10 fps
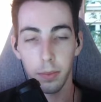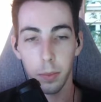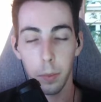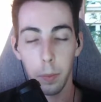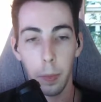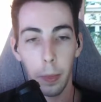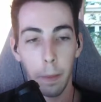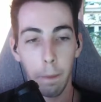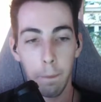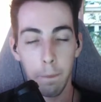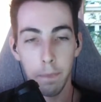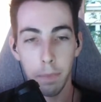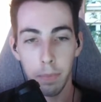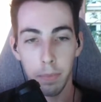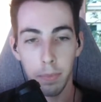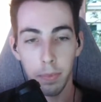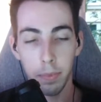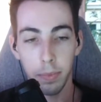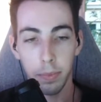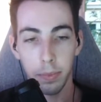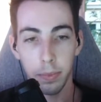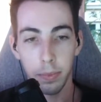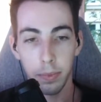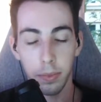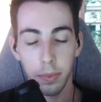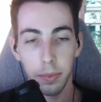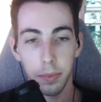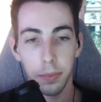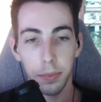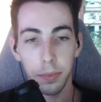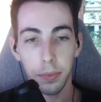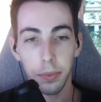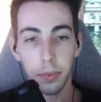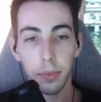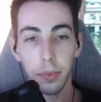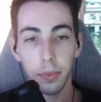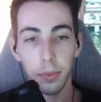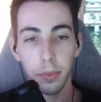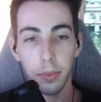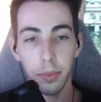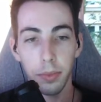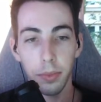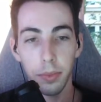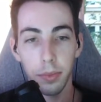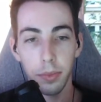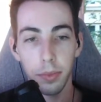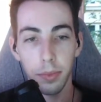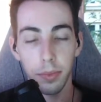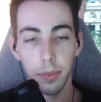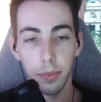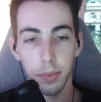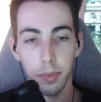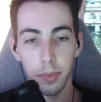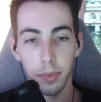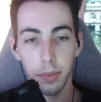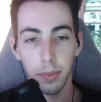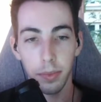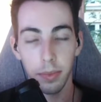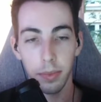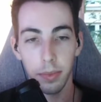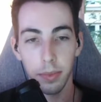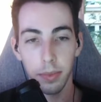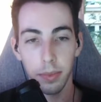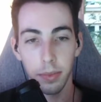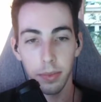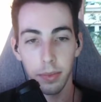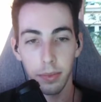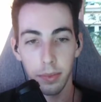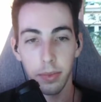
[no speech]